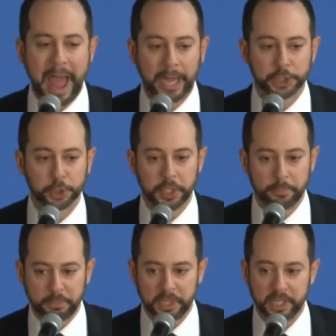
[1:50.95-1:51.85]
actually
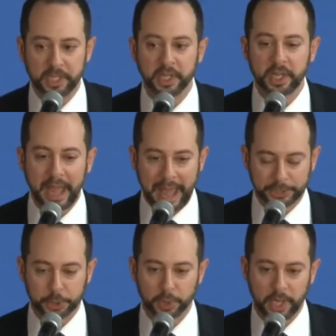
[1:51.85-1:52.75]
be
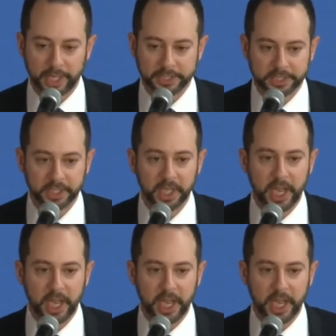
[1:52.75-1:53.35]
actualized.